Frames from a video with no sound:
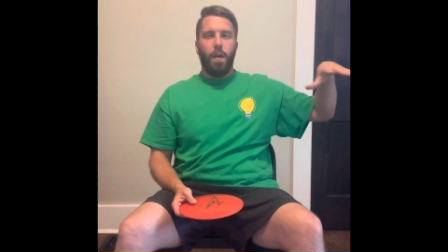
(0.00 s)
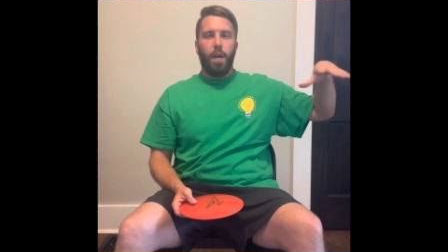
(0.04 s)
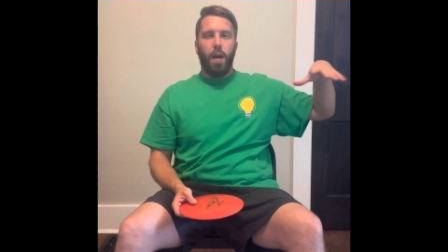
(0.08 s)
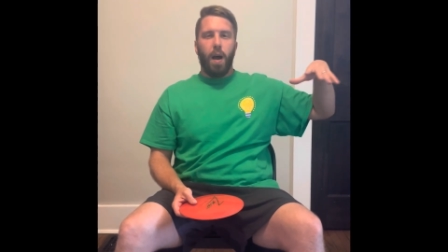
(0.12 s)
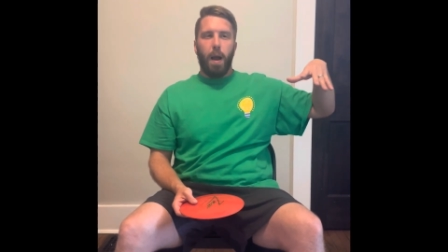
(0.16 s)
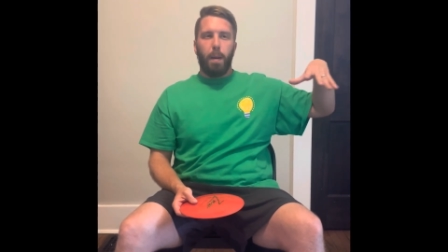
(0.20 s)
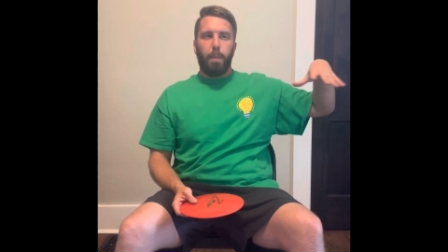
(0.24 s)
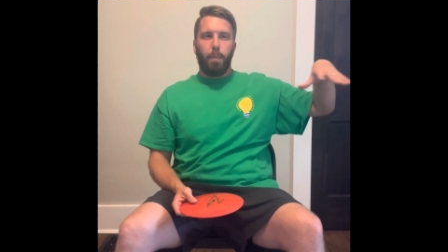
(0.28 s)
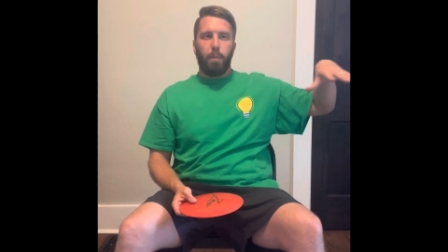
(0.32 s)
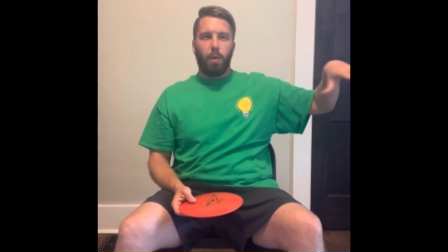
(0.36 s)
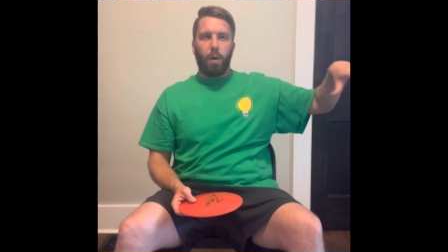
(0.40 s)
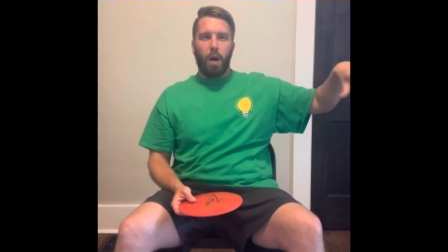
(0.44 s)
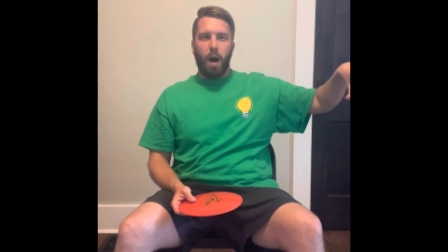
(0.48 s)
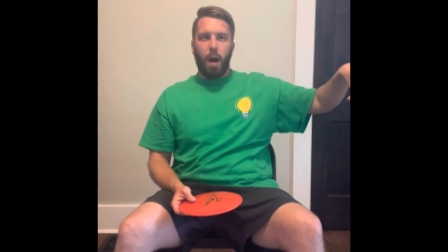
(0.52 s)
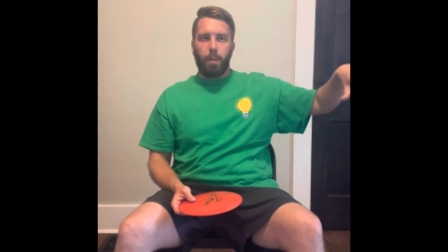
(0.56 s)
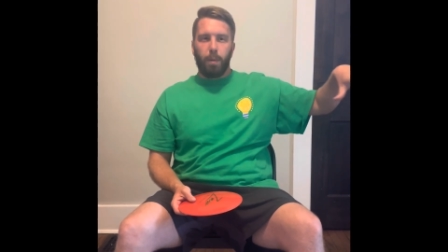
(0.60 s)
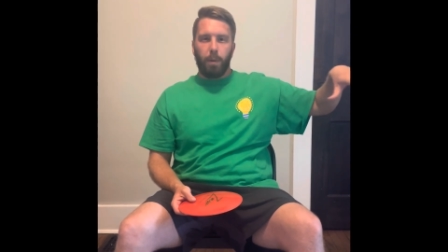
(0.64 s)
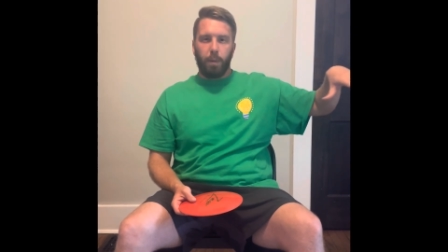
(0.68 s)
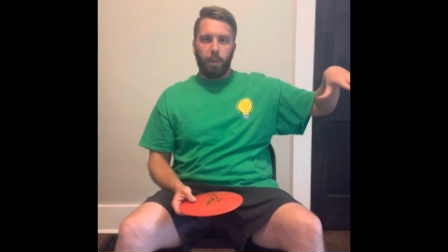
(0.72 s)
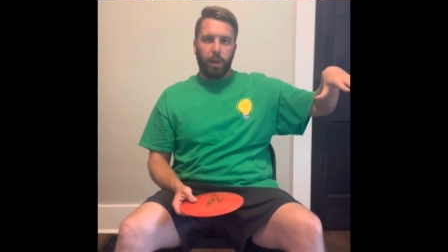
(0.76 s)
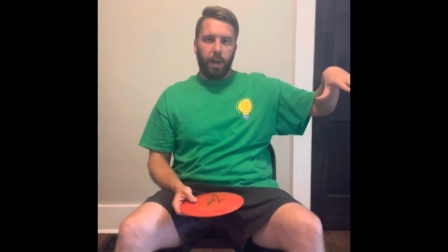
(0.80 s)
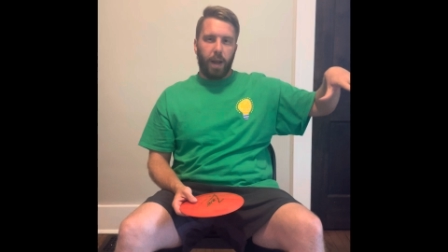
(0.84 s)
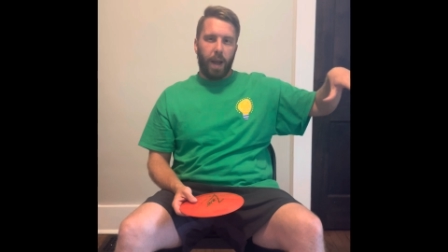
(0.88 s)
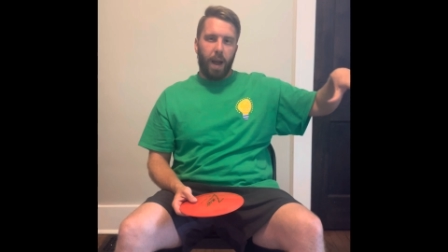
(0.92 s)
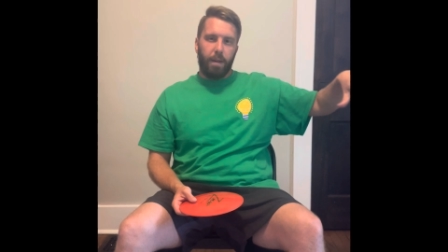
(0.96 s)
I
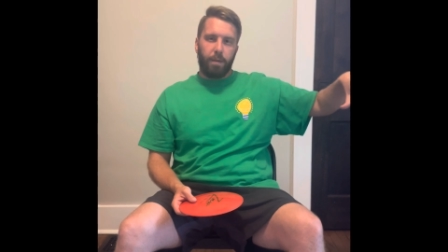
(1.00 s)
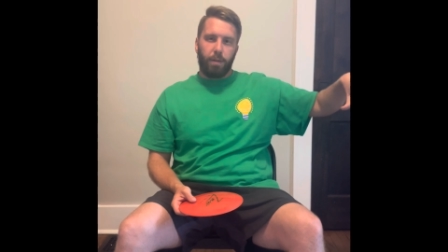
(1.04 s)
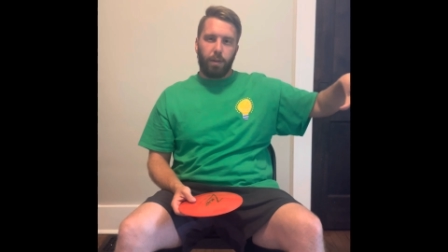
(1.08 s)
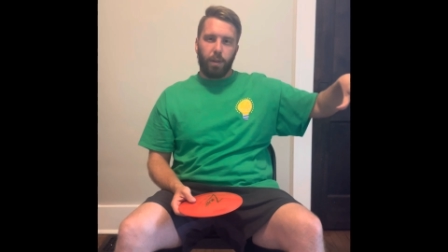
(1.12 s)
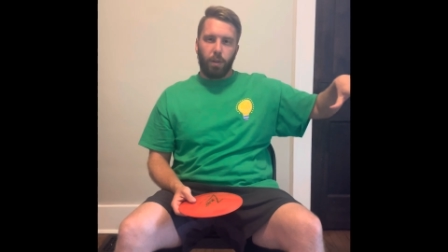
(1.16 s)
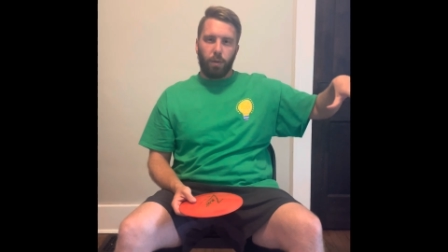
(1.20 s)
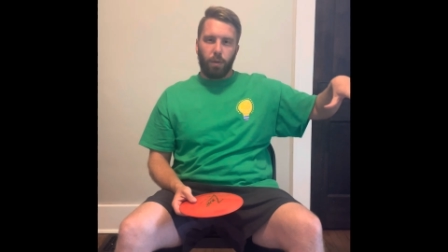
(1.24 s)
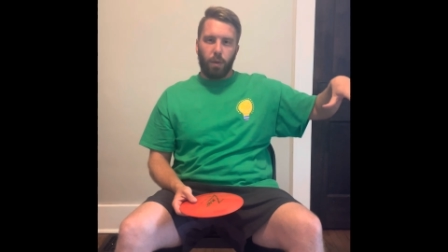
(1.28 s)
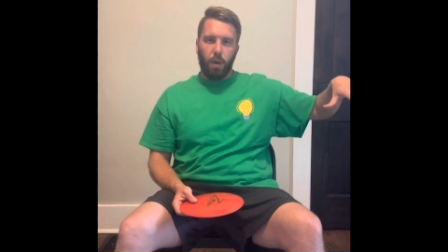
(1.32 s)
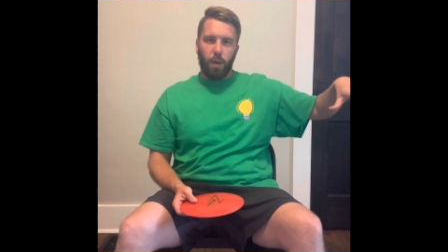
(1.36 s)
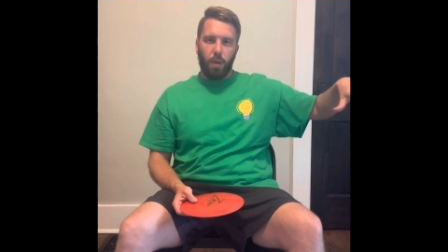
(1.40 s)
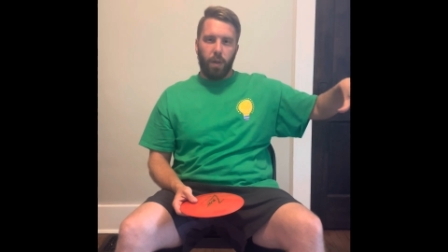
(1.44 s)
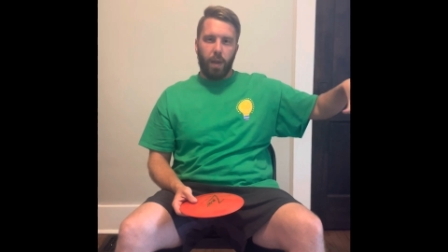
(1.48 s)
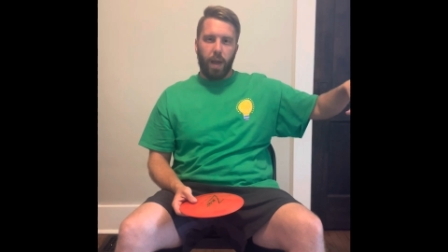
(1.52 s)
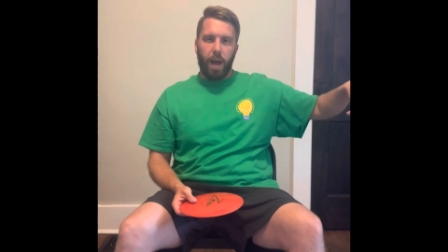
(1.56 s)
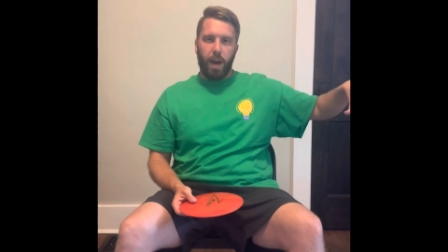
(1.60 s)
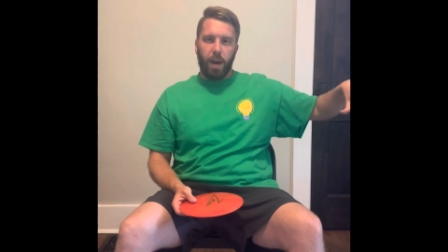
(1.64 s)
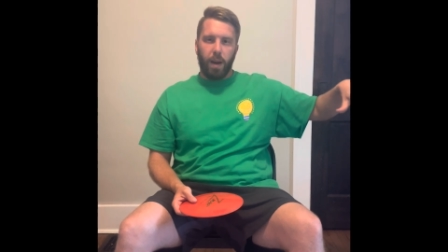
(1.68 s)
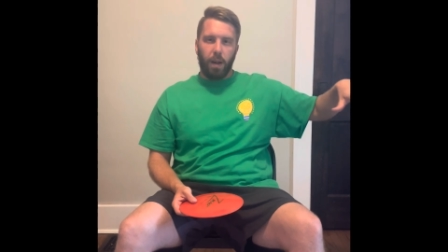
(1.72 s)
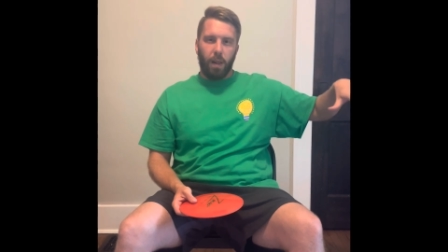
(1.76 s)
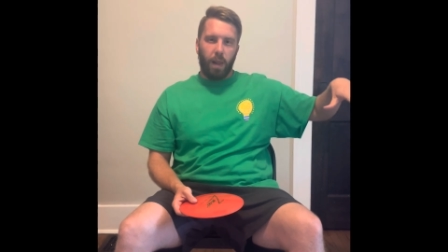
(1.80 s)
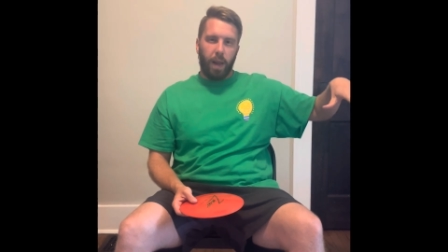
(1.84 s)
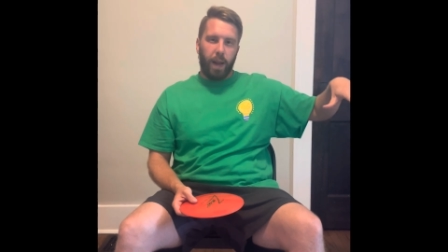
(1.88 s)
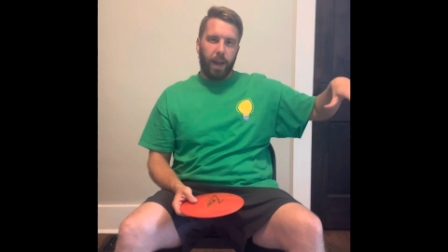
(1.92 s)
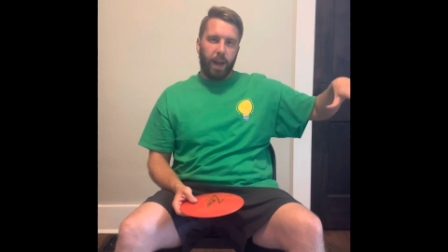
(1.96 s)
probably have to throw that
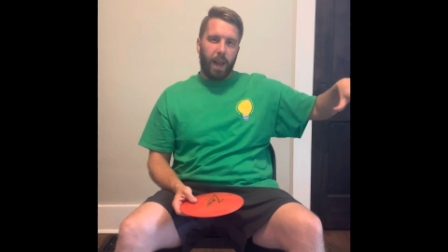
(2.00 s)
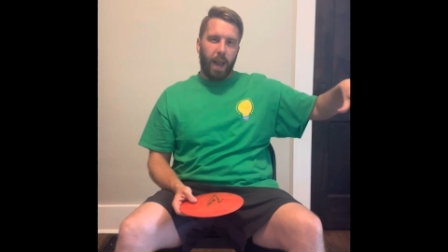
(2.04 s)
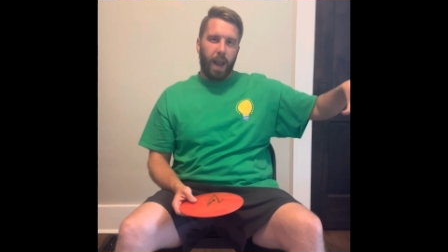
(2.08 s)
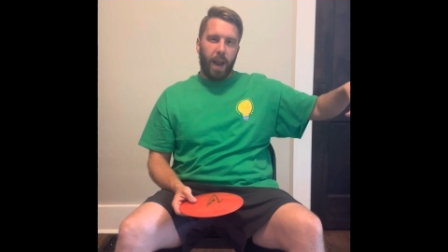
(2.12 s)
at like